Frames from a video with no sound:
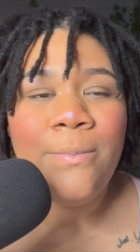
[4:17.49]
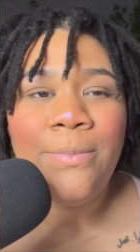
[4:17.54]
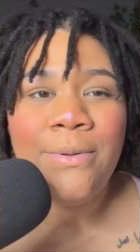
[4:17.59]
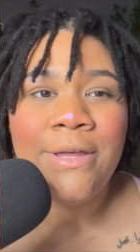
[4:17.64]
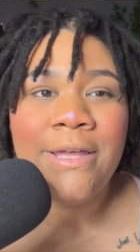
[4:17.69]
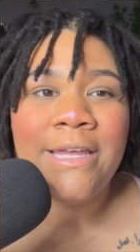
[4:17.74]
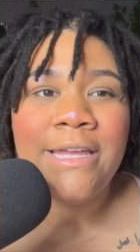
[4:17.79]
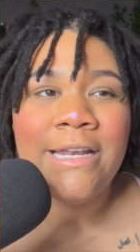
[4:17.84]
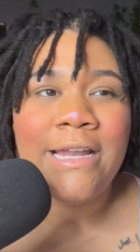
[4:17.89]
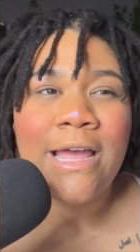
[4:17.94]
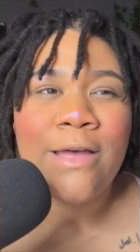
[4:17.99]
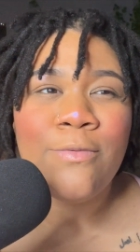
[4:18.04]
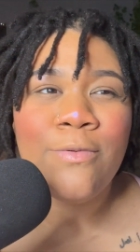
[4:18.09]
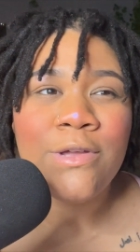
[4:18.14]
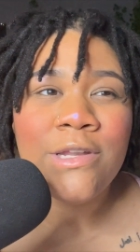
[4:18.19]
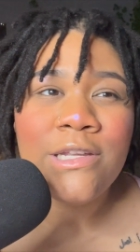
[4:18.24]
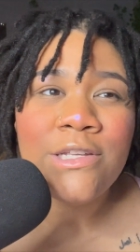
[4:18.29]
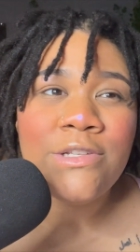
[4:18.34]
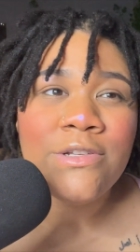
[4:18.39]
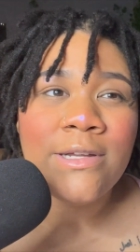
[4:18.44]
but I
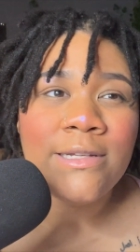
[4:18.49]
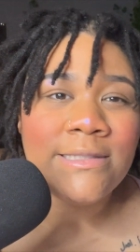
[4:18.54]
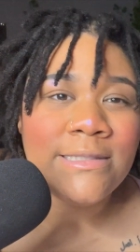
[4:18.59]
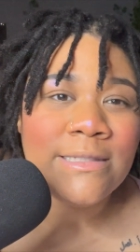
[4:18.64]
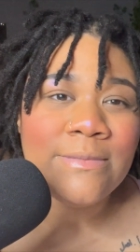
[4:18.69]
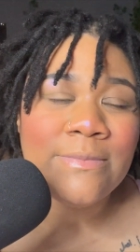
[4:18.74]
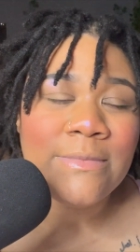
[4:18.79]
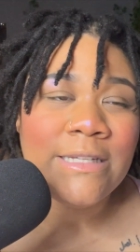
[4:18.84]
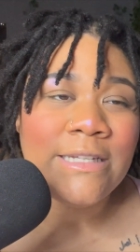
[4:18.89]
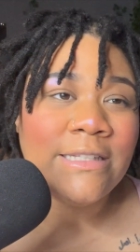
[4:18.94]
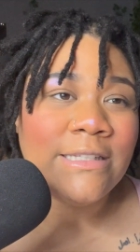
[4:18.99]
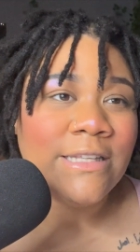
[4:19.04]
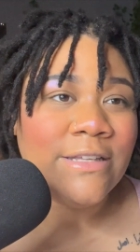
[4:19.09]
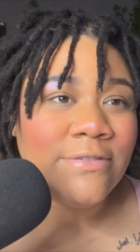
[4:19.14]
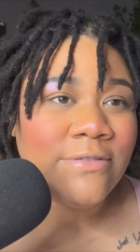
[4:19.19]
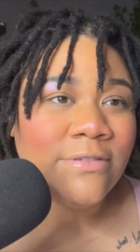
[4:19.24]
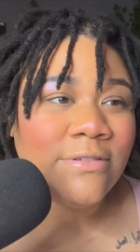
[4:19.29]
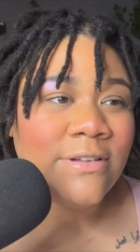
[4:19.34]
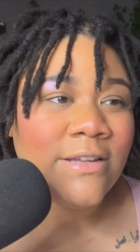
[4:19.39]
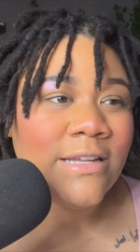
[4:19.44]
want to try something
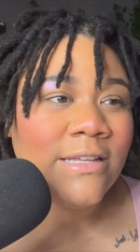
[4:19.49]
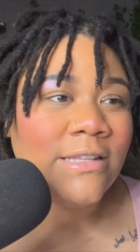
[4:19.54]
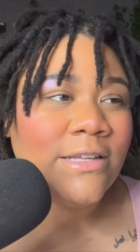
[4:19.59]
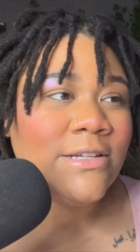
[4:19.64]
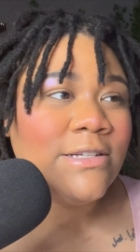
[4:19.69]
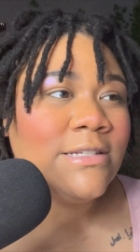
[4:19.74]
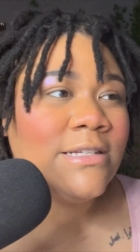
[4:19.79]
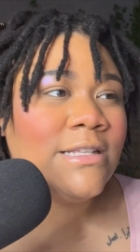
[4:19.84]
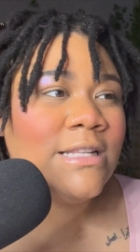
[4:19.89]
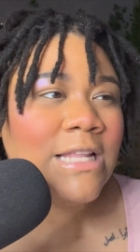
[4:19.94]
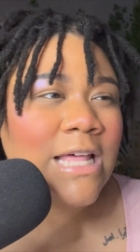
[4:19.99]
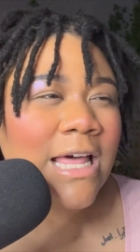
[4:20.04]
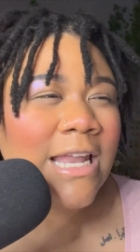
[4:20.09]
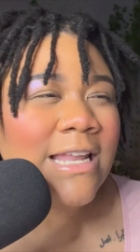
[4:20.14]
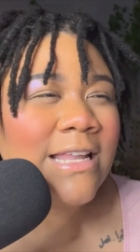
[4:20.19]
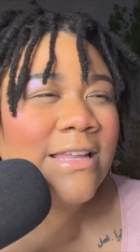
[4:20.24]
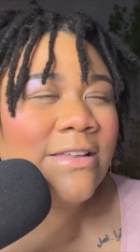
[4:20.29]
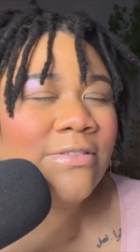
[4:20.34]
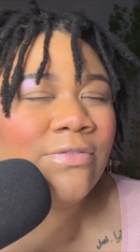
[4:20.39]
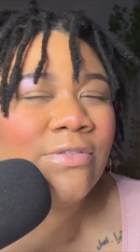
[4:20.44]
different. There's a
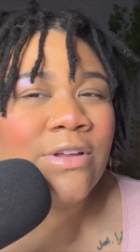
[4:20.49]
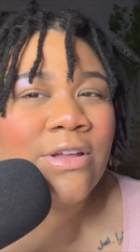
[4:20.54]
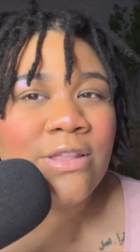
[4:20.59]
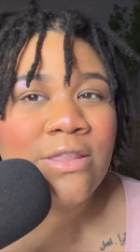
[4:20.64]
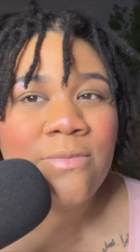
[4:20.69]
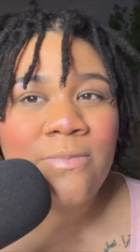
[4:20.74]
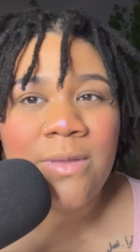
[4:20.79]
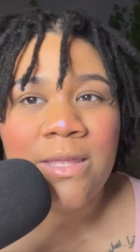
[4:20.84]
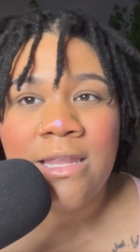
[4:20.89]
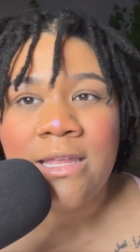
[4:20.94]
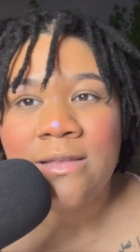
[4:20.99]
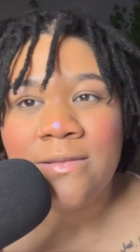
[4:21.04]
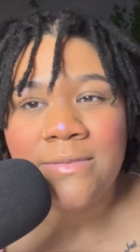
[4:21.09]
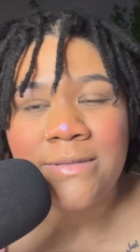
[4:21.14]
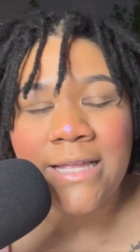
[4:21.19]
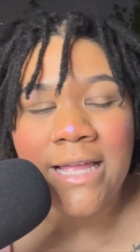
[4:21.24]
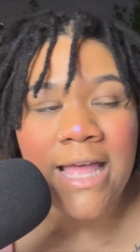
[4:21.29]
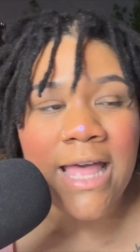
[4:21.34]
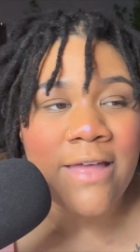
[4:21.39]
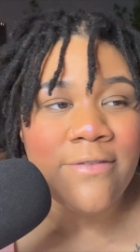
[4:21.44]
lot of different other
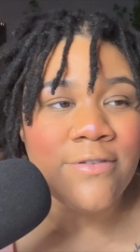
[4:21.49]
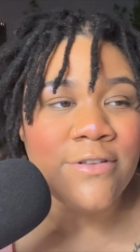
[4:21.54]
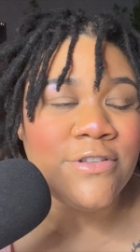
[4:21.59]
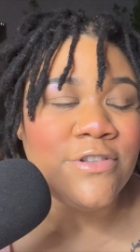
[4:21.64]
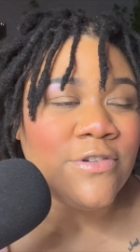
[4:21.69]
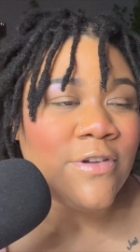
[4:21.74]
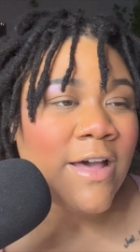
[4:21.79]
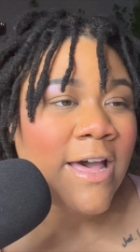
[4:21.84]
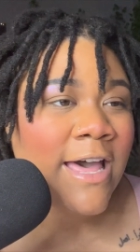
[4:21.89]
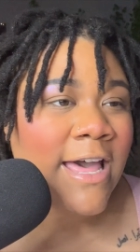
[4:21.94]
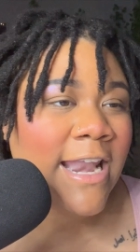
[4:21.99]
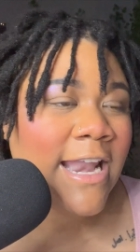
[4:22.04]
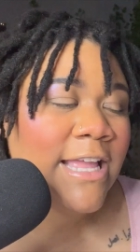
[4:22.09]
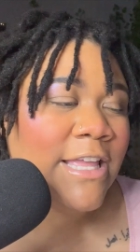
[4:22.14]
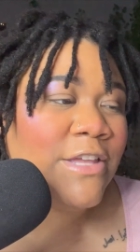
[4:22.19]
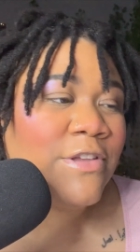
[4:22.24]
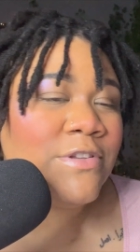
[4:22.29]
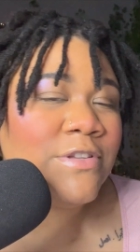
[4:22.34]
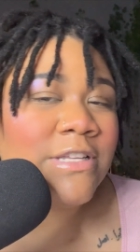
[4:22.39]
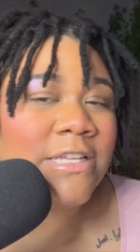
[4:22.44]
mediums that I haven't tried.
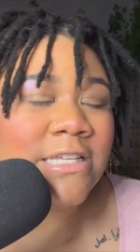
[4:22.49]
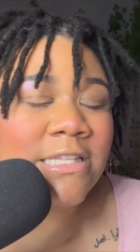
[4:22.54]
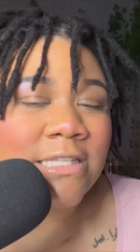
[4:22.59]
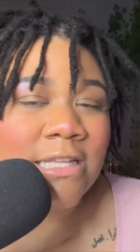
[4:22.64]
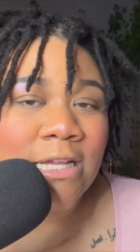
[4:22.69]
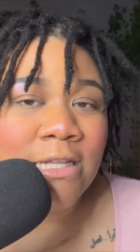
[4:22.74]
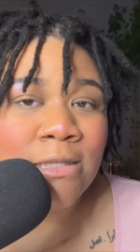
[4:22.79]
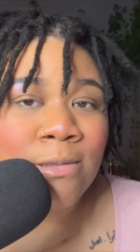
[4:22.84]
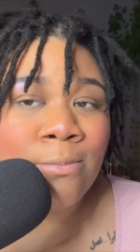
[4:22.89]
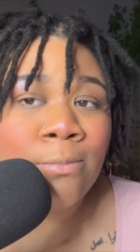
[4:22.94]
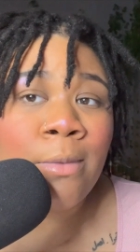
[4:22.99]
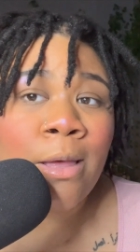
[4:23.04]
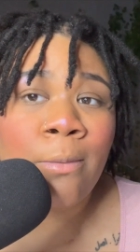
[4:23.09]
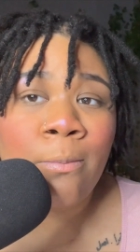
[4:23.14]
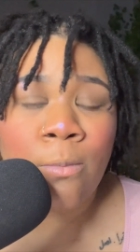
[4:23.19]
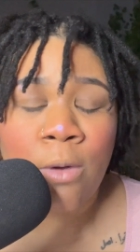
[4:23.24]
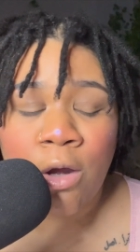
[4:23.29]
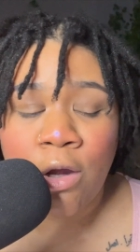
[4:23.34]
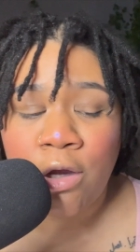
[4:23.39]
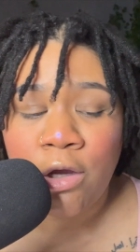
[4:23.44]
I usually stick to
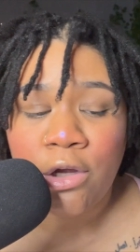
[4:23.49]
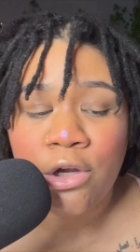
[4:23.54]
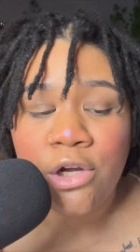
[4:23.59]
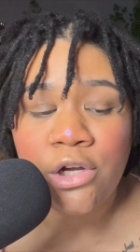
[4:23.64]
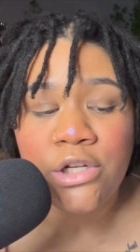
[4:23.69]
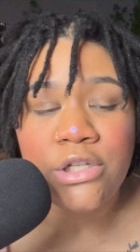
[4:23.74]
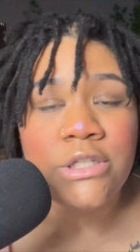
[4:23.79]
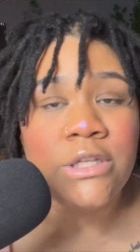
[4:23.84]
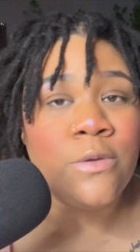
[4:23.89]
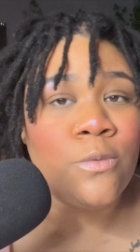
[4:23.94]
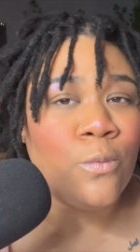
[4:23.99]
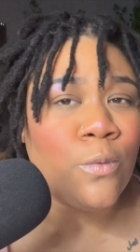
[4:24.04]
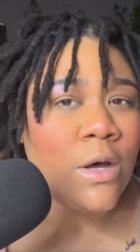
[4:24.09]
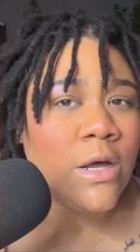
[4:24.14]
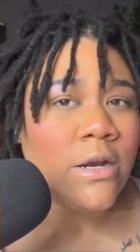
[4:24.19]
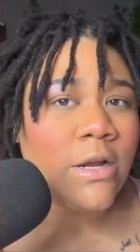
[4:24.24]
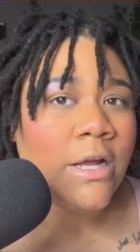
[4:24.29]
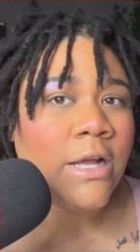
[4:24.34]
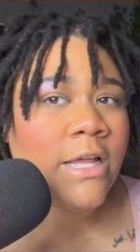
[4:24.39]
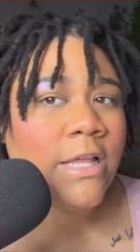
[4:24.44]
my markers and
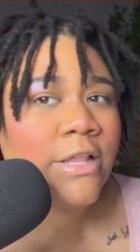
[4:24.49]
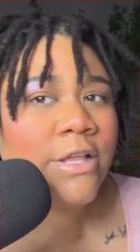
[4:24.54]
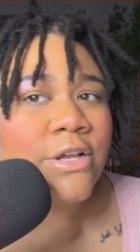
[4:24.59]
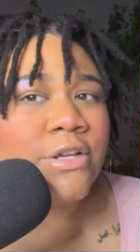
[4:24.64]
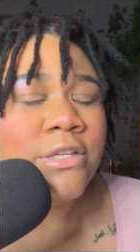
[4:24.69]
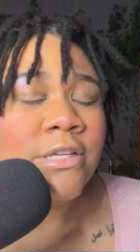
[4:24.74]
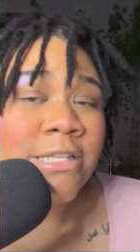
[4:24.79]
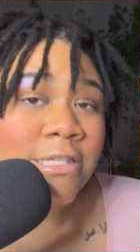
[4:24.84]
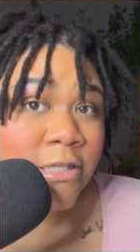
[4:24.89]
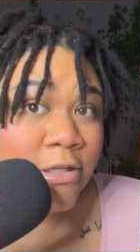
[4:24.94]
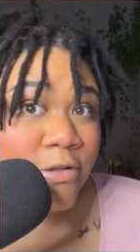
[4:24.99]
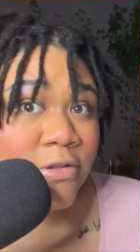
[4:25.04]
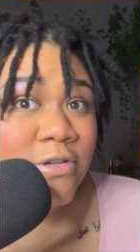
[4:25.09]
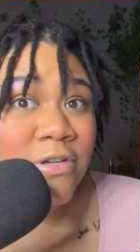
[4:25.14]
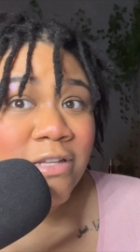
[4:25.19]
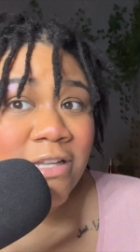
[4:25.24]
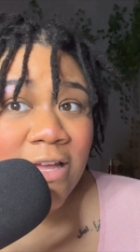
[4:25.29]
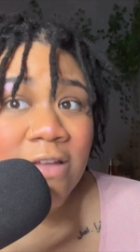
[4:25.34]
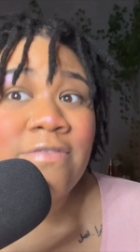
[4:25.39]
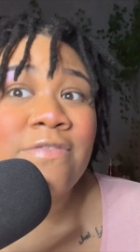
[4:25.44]
watercolors because
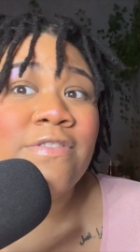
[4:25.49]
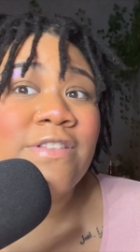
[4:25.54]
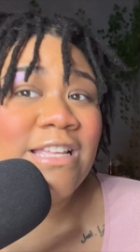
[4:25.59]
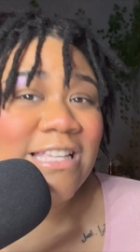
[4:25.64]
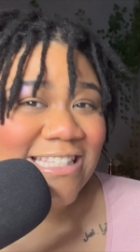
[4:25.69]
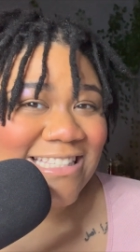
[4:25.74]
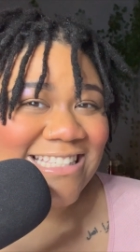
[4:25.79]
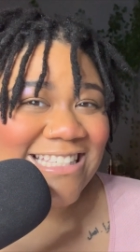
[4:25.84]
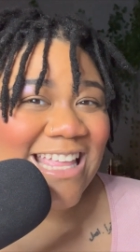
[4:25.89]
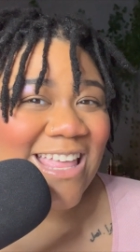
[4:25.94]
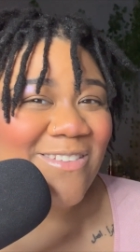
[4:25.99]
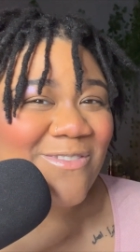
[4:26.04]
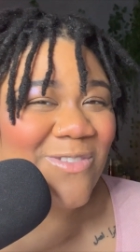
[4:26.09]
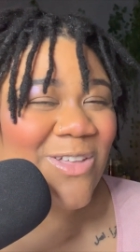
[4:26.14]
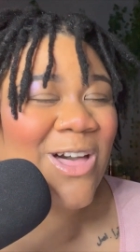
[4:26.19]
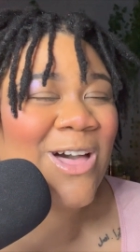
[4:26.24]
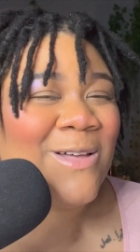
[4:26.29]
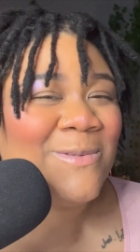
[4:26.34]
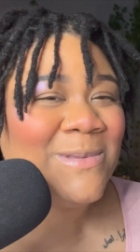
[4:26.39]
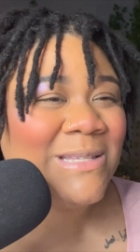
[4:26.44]
those are definitely
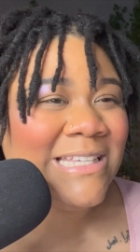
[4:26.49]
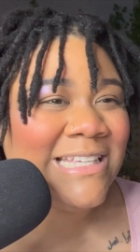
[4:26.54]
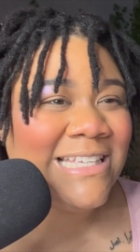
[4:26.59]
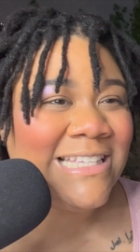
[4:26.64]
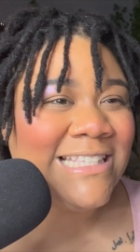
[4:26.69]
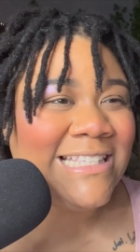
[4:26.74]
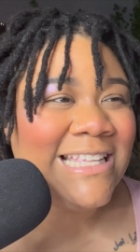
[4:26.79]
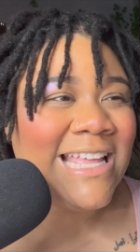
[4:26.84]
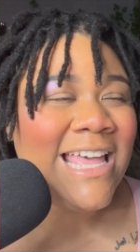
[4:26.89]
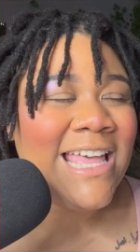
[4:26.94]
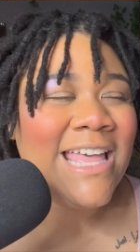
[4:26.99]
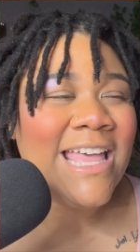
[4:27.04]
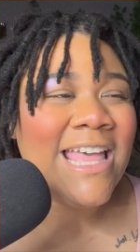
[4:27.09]
safe options,